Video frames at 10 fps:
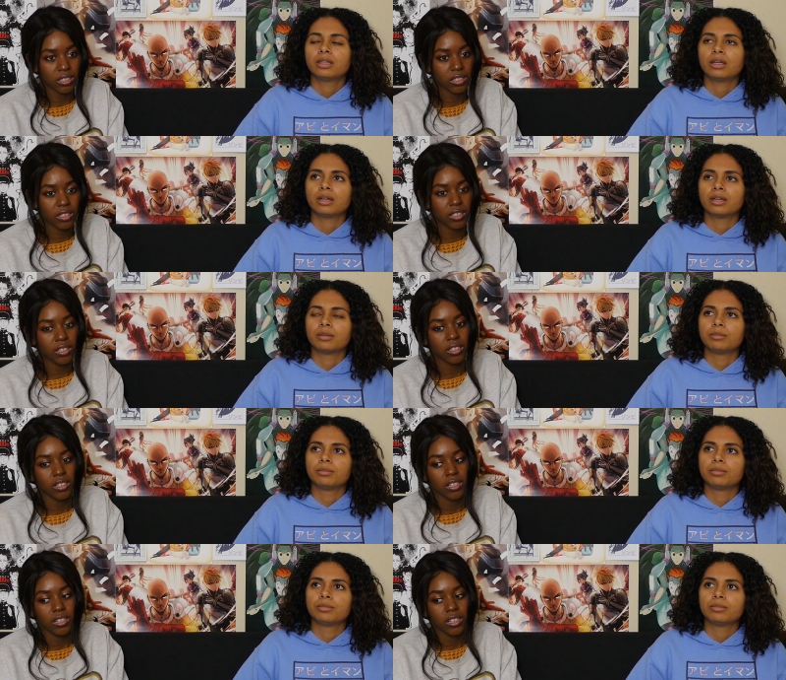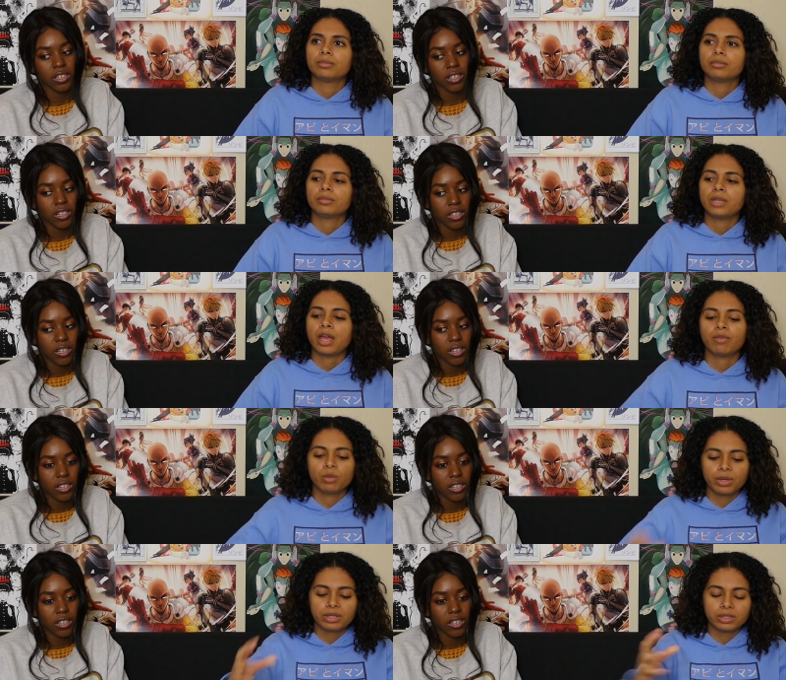Speaker 1: Um, yeah,
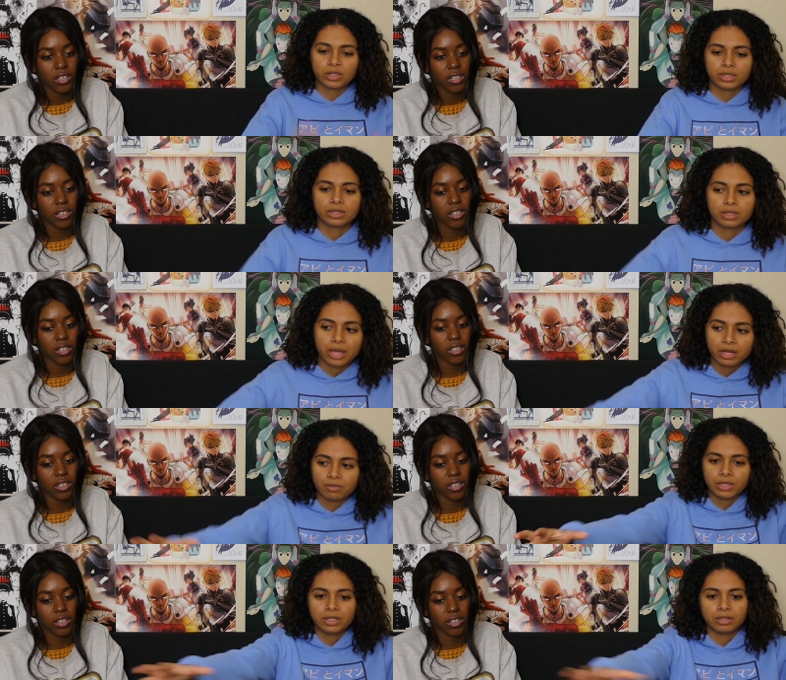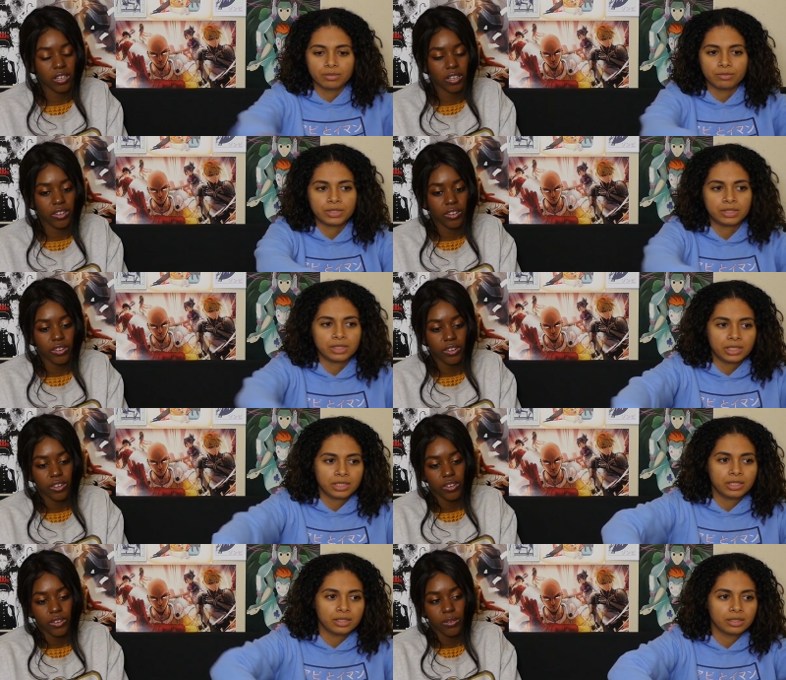everyone is just kind of in the
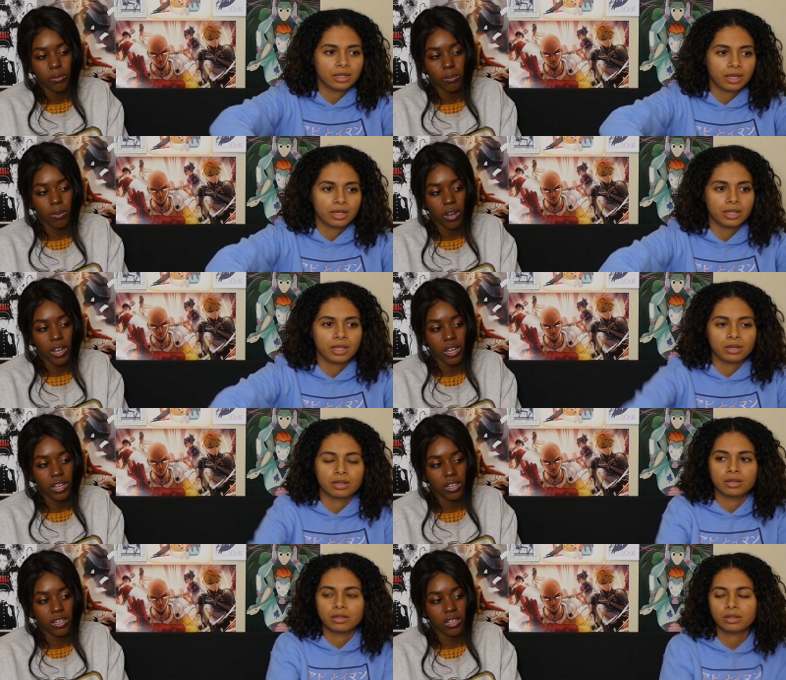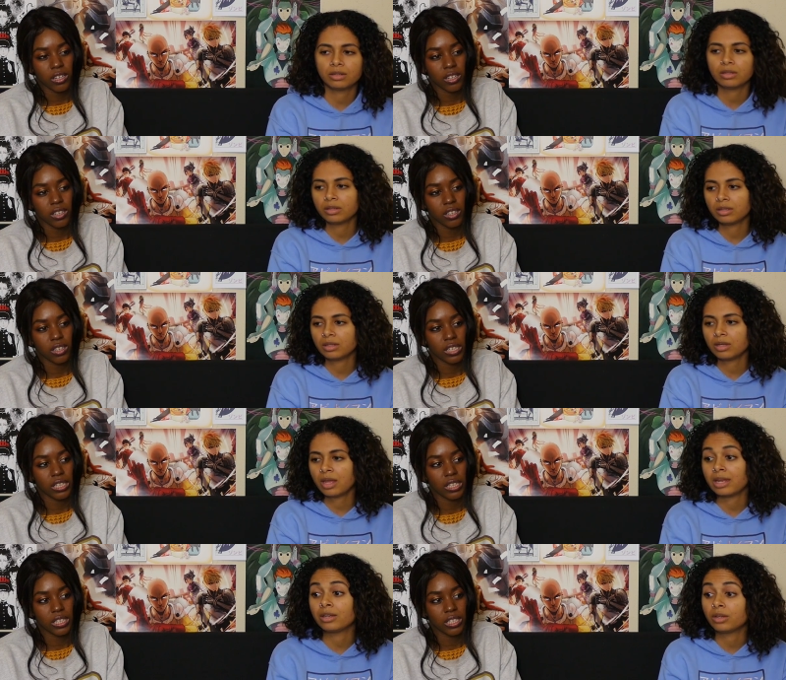vicinity, and then
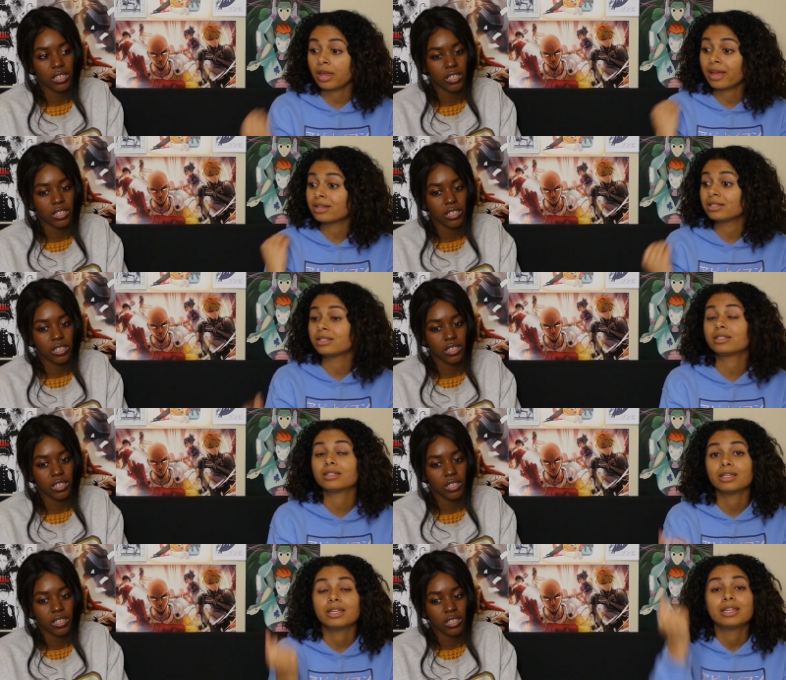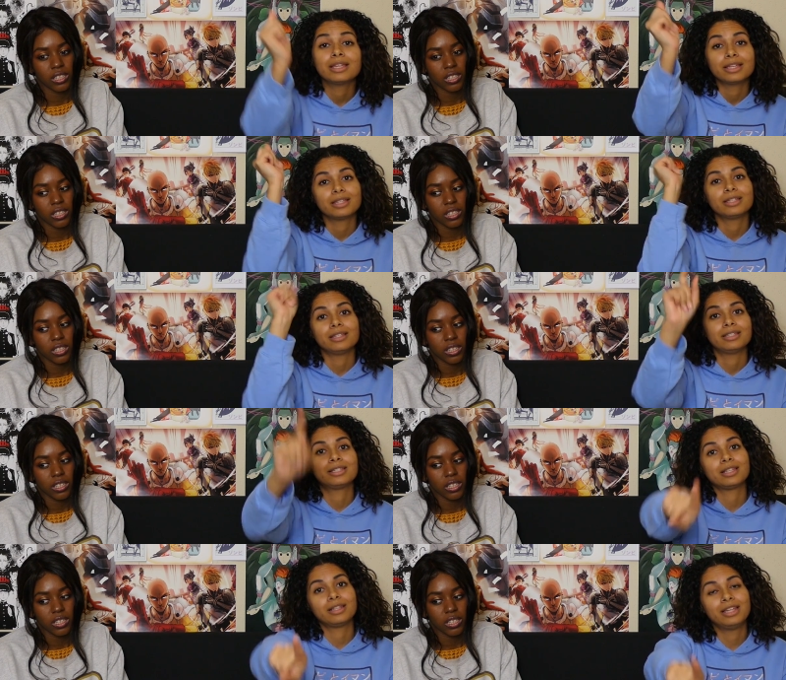and and
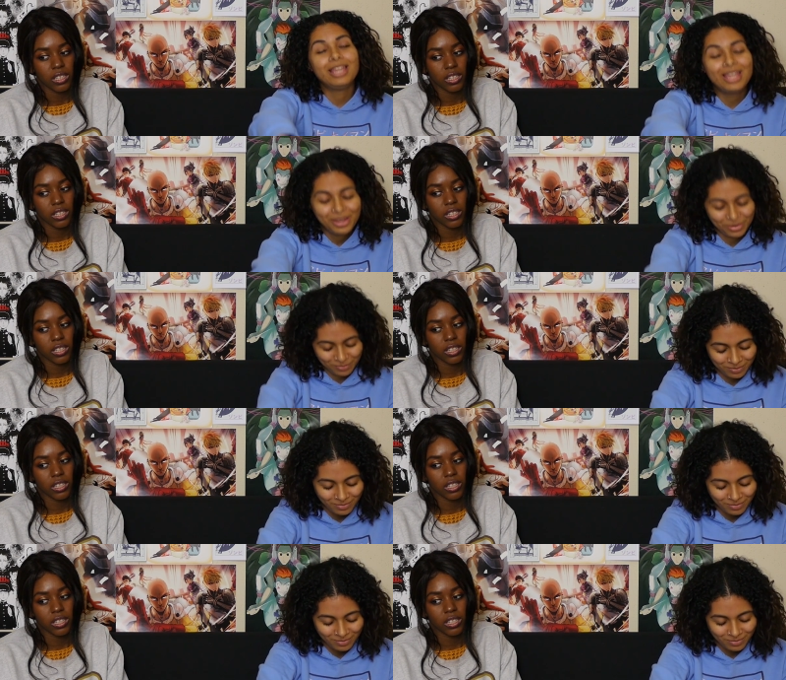Selim